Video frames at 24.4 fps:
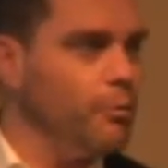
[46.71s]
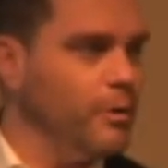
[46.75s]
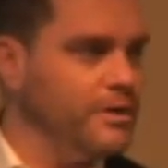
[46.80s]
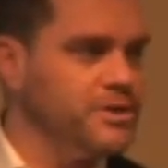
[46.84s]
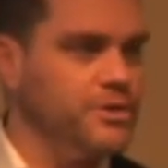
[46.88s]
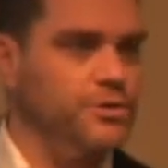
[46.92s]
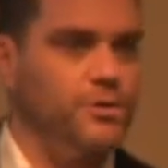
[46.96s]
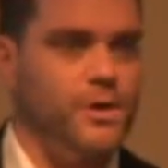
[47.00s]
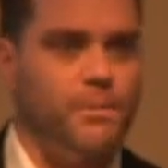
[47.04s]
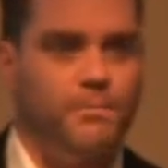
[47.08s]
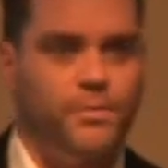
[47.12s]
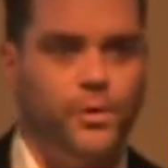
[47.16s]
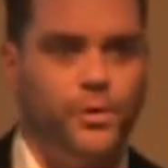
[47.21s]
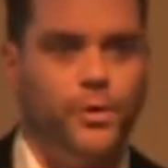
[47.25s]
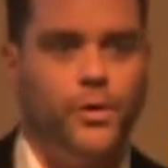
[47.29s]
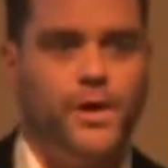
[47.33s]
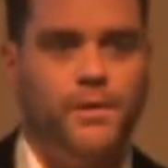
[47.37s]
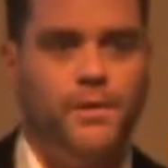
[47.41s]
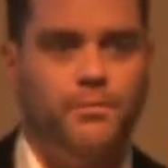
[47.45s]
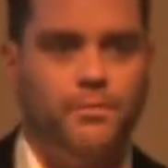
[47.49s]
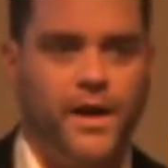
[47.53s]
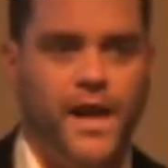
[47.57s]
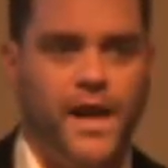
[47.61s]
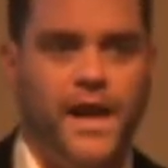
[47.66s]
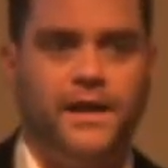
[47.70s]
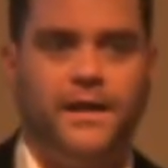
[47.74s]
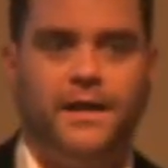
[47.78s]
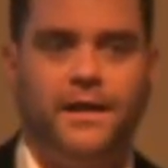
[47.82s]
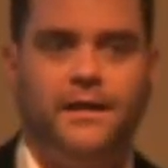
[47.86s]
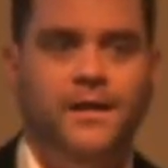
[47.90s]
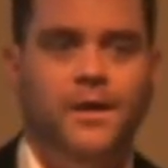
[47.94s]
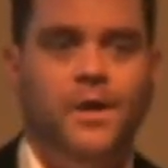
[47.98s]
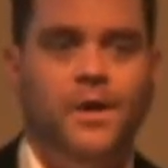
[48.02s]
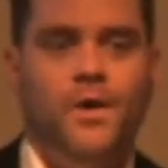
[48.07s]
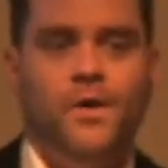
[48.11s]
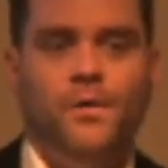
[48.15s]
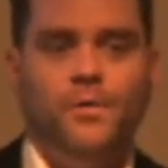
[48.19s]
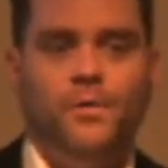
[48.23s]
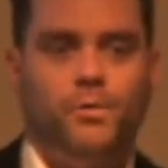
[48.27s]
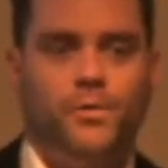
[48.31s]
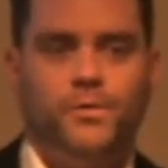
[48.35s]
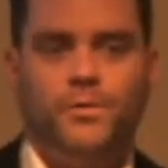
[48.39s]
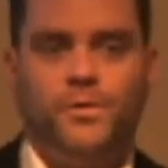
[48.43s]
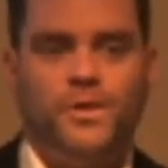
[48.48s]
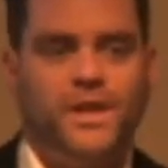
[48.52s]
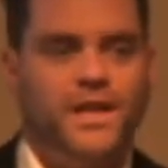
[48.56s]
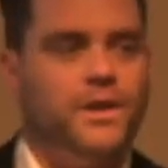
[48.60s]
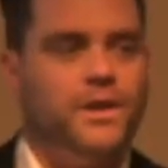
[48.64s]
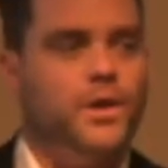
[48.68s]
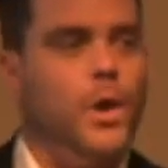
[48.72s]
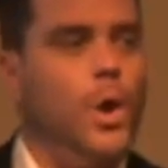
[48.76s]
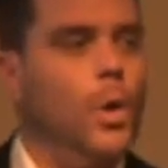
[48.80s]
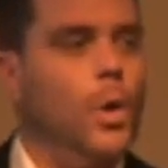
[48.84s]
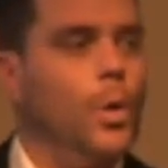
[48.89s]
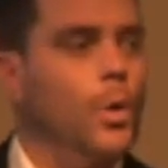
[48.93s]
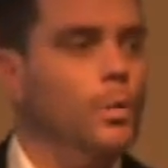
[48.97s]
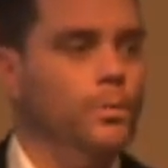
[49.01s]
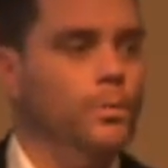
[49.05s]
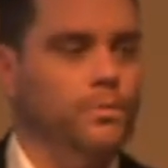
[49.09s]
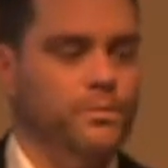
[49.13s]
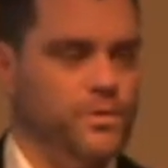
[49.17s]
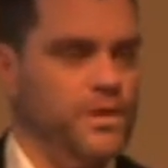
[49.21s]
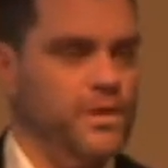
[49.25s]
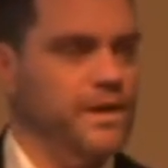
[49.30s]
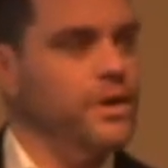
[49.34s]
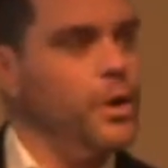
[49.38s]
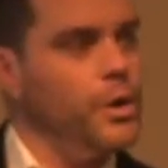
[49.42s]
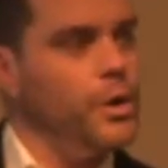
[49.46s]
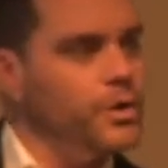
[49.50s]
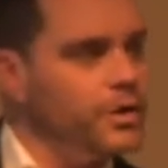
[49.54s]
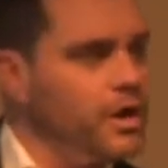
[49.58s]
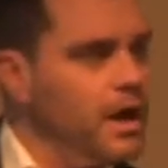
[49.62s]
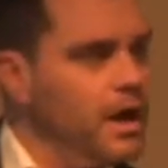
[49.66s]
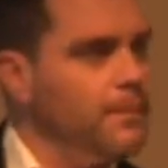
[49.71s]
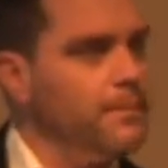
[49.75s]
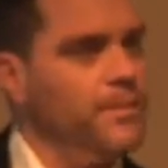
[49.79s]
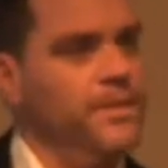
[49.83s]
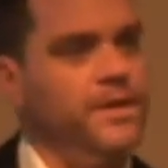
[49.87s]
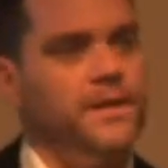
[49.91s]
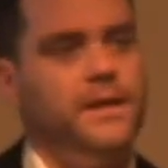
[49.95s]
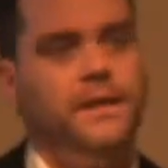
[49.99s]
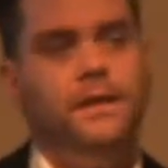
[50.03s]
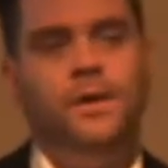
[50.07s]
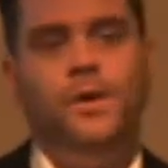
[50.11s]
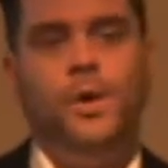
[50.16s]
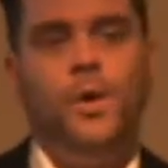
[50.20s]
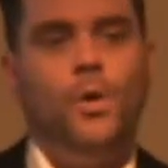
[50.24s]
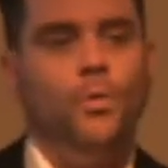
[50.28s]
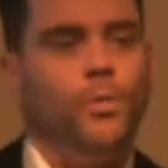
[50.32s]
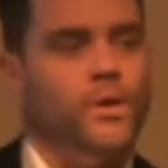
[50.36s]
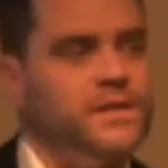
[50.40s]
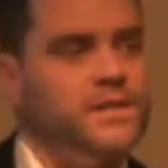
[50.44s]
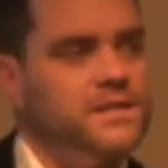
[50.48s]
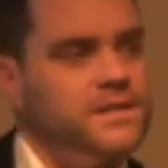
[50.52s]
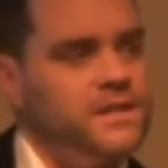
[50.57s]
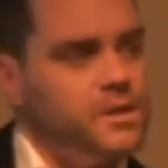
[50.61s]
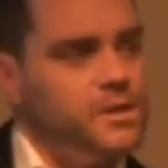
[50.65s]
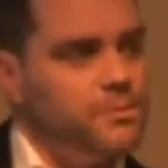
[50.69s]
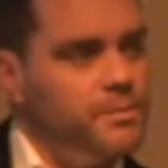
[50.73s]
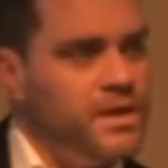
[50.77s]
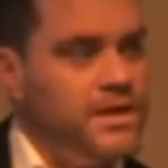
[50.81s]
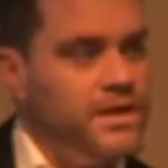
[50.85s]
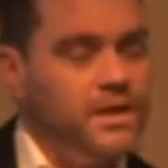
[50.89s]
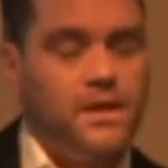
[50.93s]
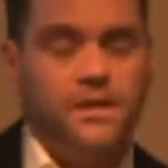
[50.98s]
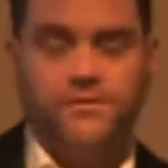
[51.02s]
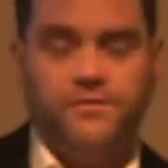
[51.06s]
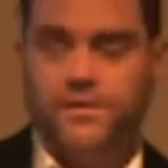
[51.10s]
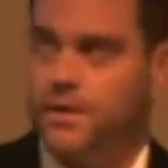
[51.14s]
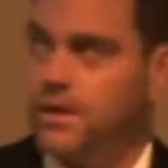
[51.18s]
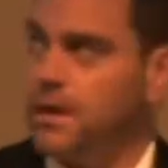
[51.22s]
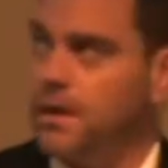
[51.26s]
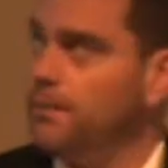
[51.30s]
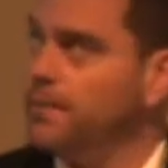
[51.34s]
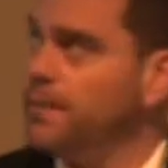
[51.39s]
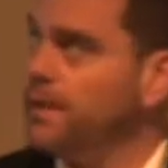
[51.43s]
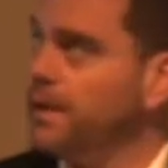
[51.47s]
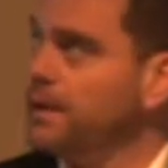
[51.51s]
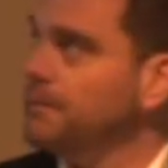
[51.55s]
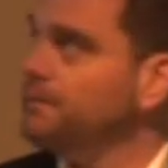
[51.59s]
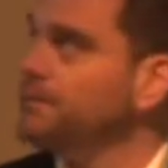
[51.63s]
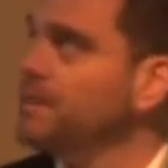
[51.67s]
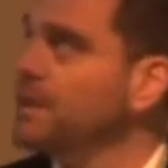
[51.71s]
your employer branding? Do they know your company? What's their opinion of your company?